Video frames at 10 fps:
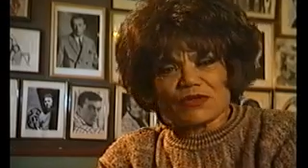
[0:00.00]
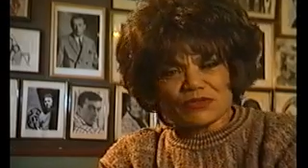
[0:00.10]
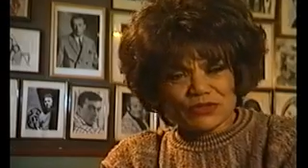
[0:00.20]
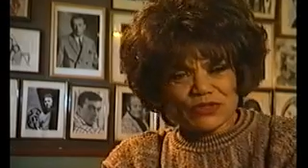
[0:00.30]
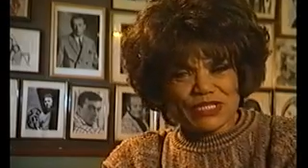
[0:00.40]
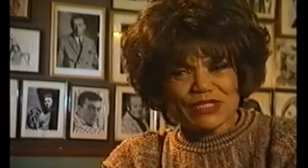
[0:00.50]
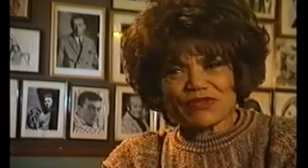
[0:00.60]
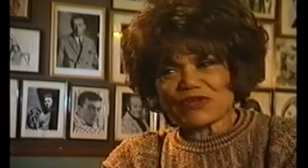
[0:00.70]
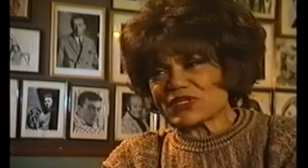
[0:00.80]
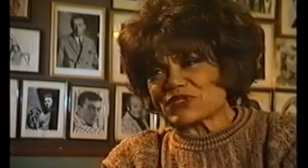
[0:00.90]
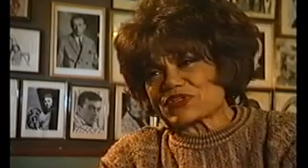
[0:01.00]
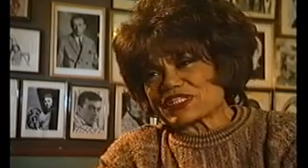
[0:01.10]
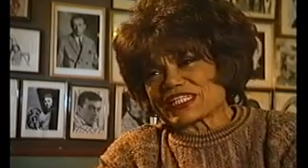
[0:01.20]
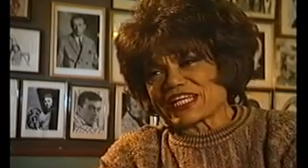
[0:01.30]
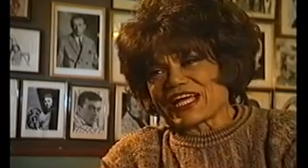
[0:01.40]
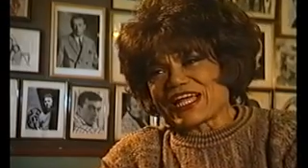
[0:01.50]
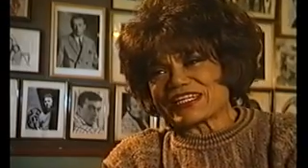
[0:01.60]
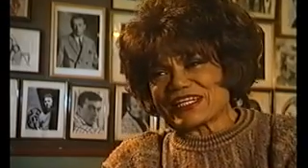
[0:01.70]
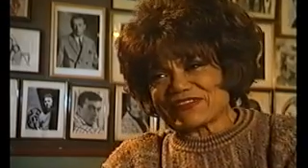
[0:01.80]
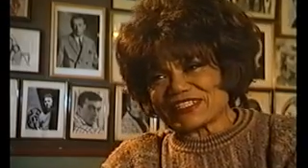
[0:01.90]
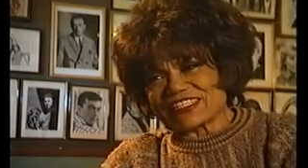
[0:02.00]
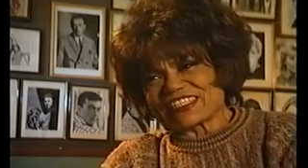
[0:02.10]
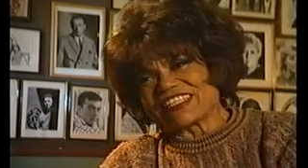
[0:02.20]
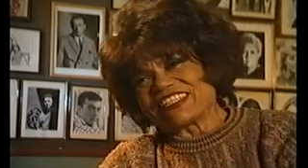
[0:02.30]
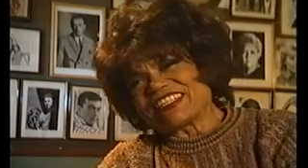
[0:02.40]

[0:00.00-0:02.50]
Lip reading: Well, of course, that's very interesting. I love it.